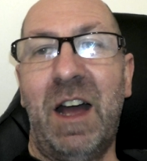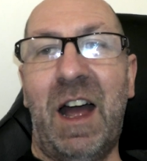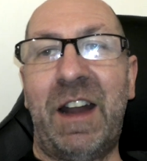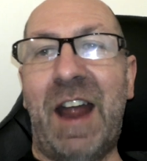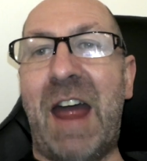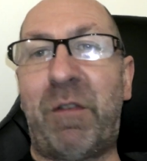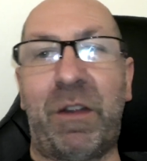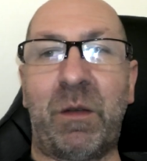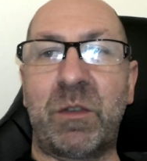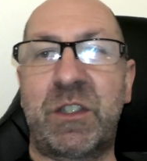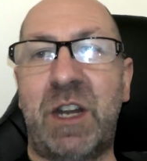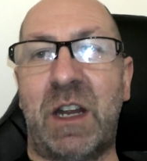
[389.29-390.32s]
and everything
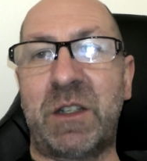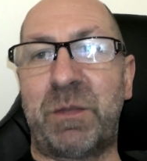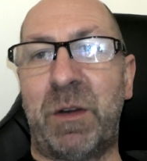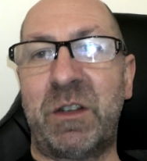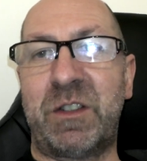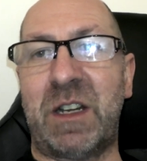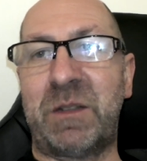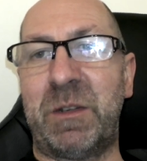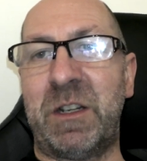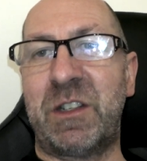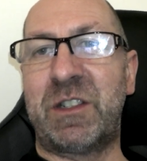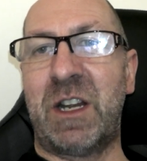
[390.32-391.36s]
was Shakespeare, Shakespeare
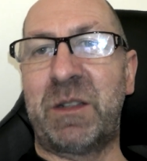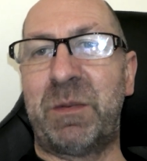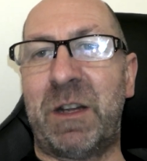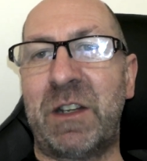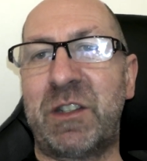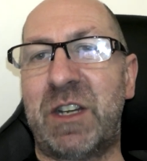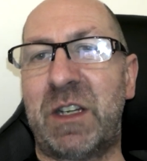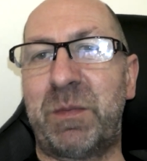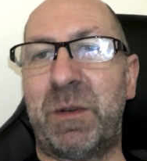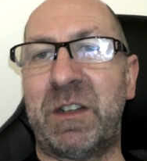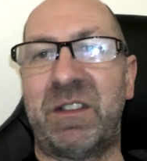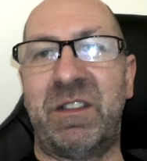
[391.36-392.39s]
this, Shakespeare that,
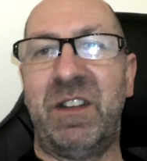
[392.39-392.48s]
Shakespeare